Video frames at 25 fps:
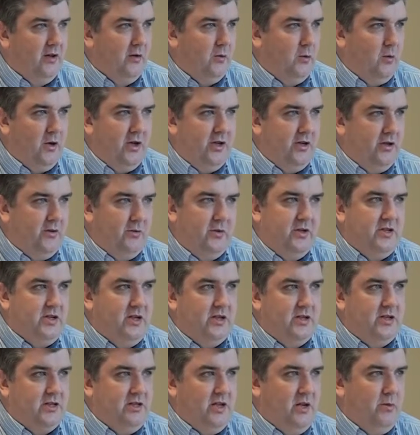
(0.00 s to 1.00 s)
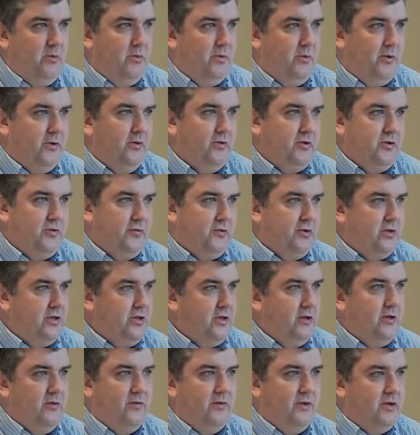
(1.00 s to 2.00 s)
why didn't we take the same approach for
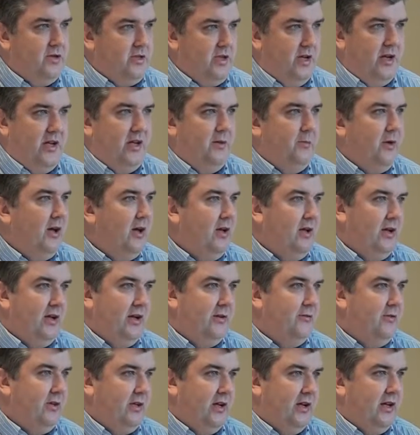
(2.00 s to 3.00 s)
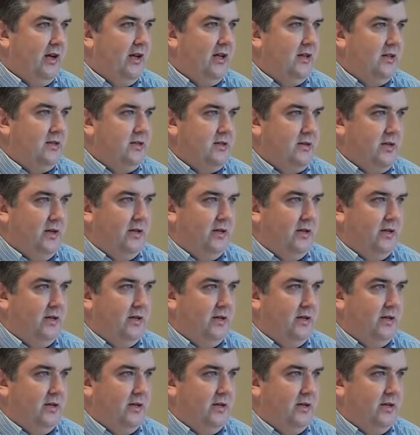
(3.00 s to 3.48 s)
servers and email and everything else?